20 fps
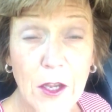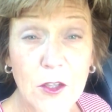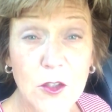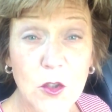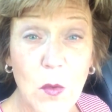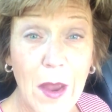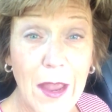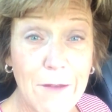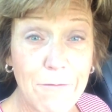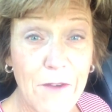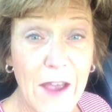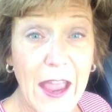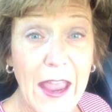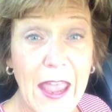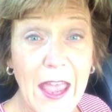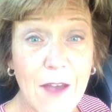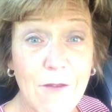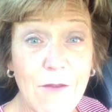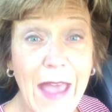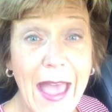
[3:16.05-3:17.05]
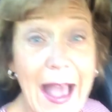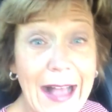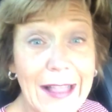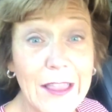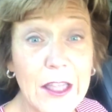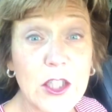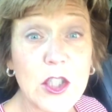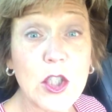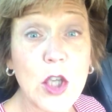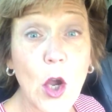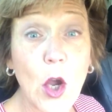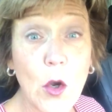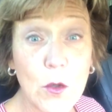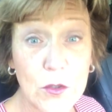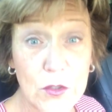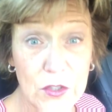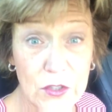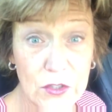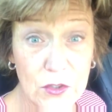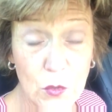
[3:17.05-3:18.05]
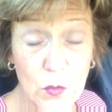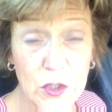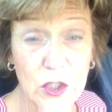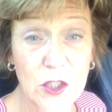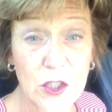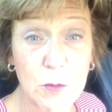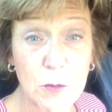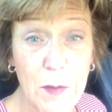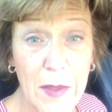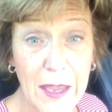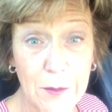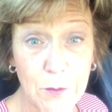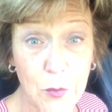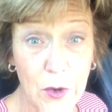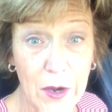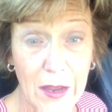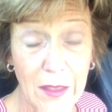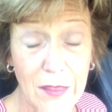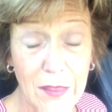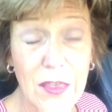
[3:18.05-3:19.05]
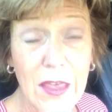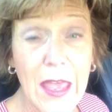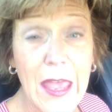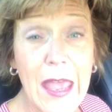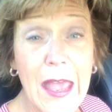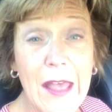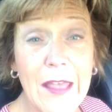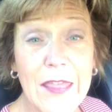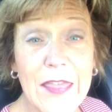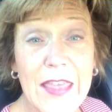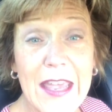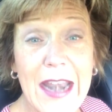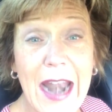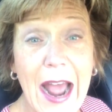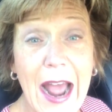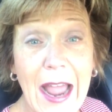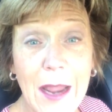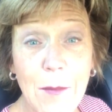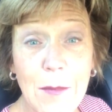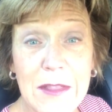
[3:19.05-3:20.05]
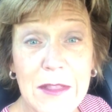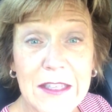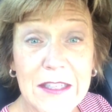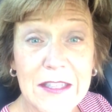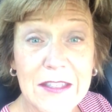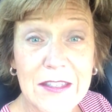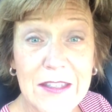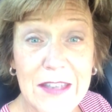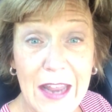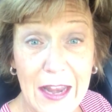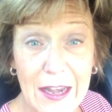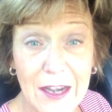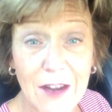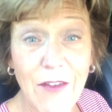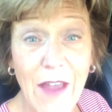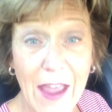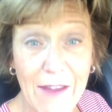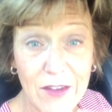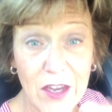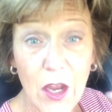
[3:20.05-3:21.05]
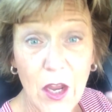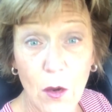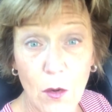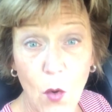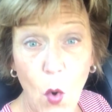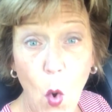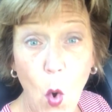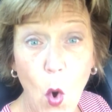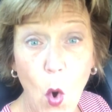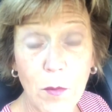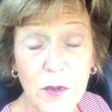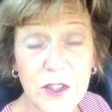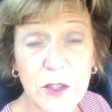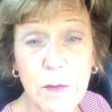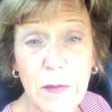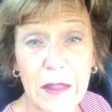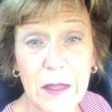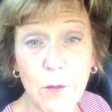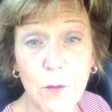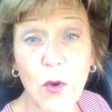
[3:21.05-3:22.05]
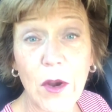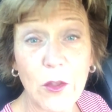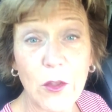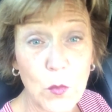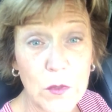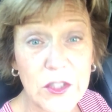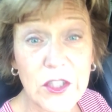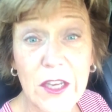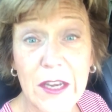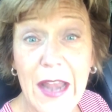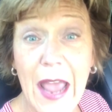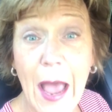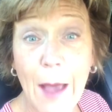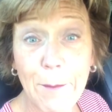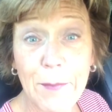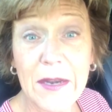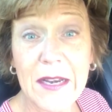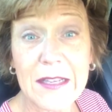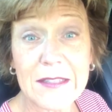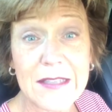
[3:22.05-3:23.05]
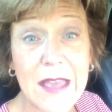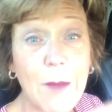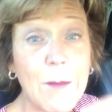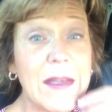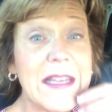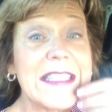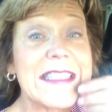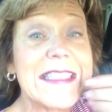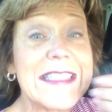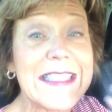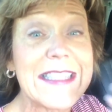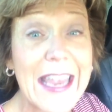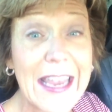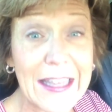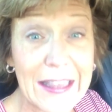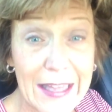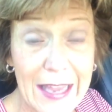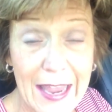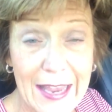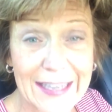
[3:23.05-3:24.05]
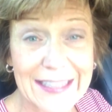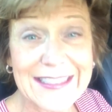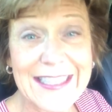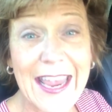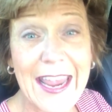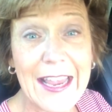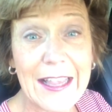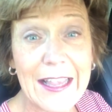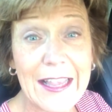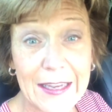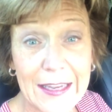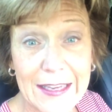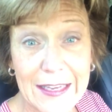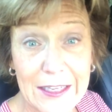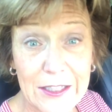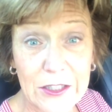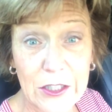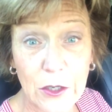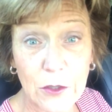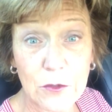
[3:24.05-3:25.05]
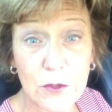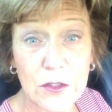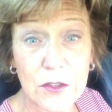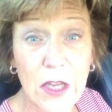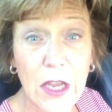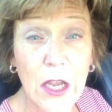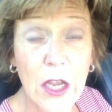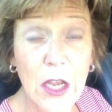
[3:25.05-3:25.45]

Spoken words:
So if I have halitosis, which is bad breath, then I'm in the state of having horrible smelling breath, which can happen as I'm exhaling ketones.